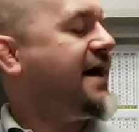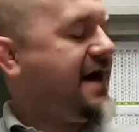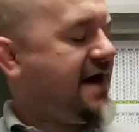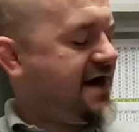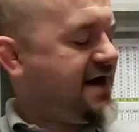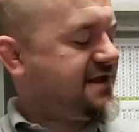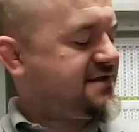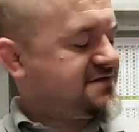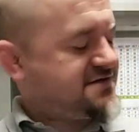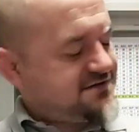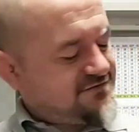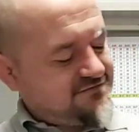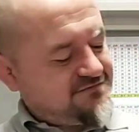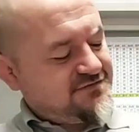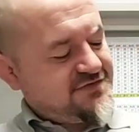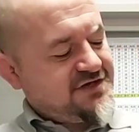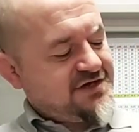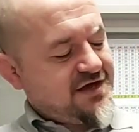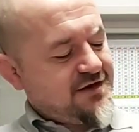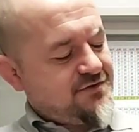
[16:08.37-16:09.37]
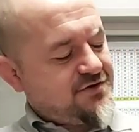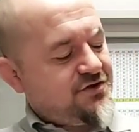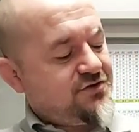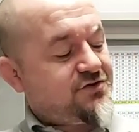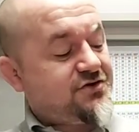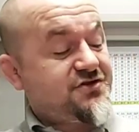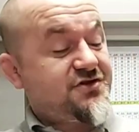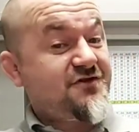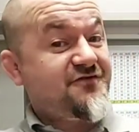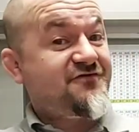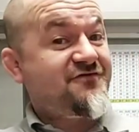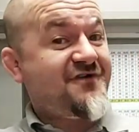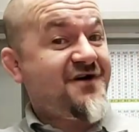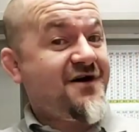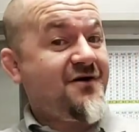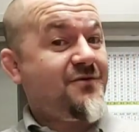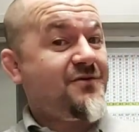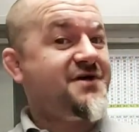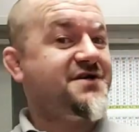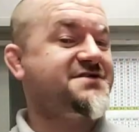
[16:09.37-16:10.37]
And, you know, you could do
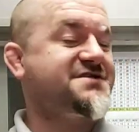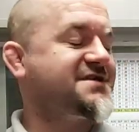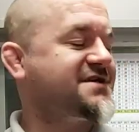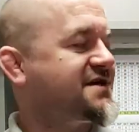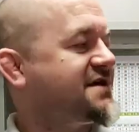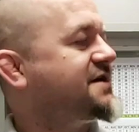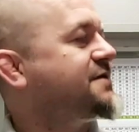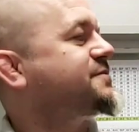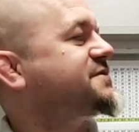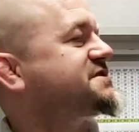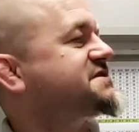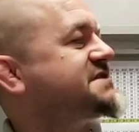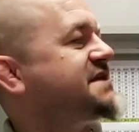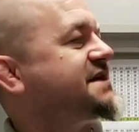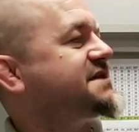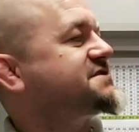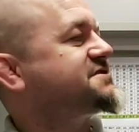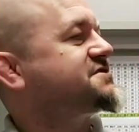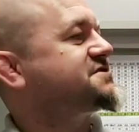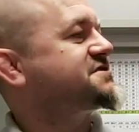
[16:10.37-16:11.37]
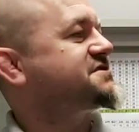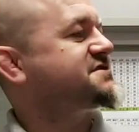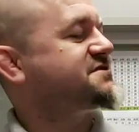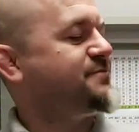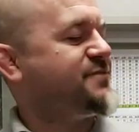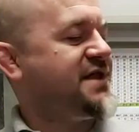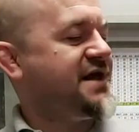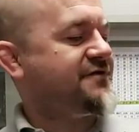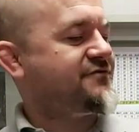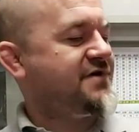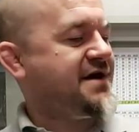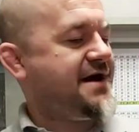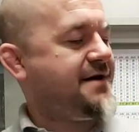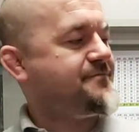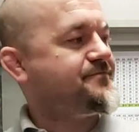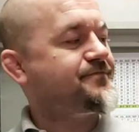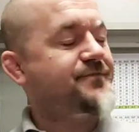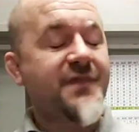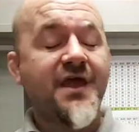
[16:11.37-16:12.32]
far worse than keep a snake such as the black rat.